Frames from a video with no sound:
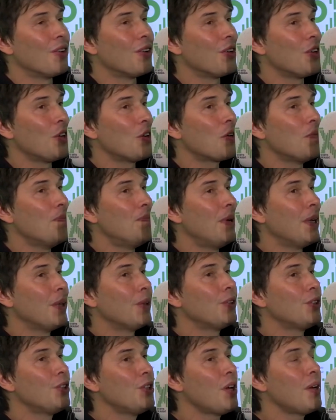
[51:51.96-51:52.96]
you could
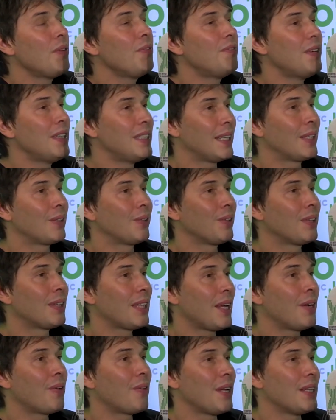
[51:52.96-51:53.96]
build new physical
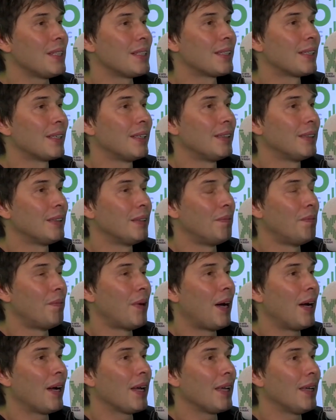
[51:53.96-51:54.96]
theories
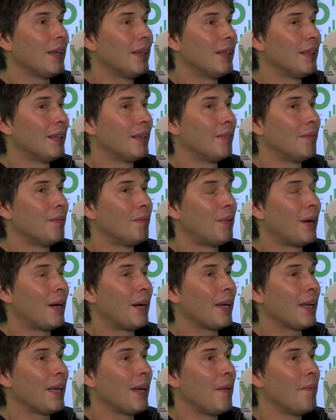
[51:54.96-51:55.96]
by
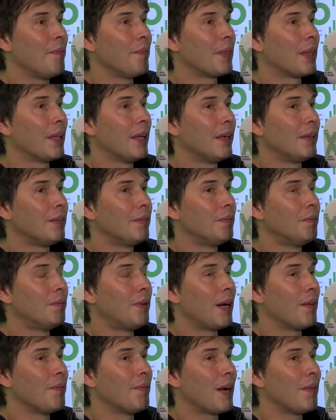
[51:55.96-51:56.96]
meditating
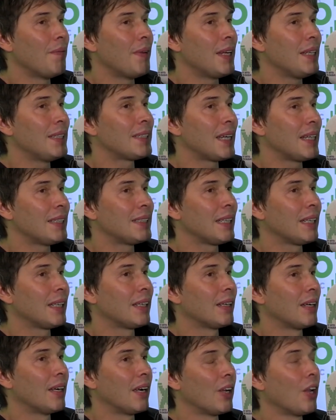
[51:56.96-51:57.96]

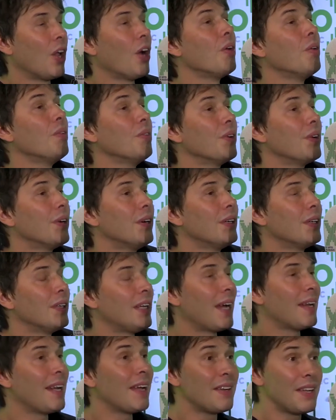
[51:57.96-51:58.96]
alone.
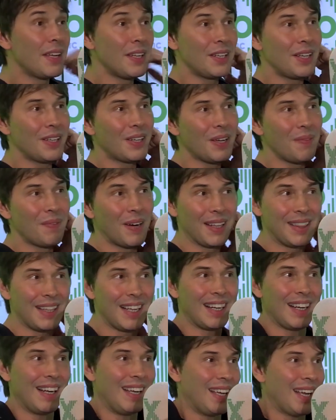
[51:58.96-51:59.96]
I agree with you. By
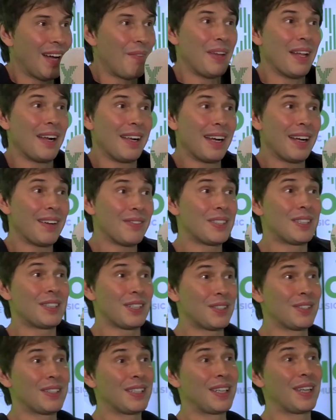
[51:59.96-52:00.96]
thinking, I mean, I have to
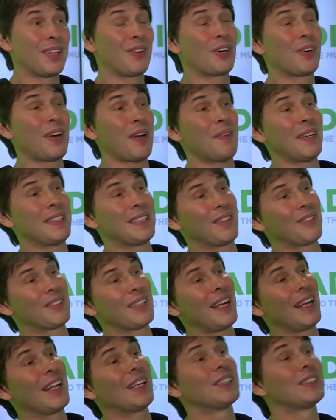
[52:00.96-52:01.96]
just correct
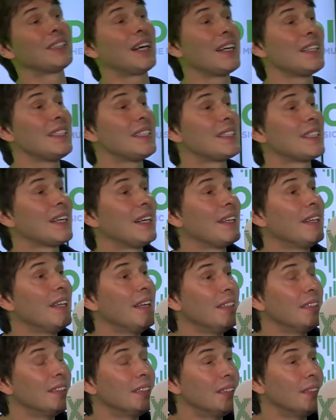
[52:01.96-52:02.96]
myself. Yeah, because what is it when
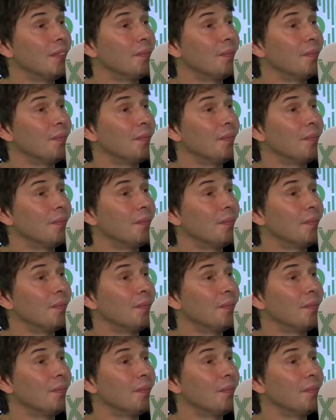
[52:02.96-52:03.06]
someone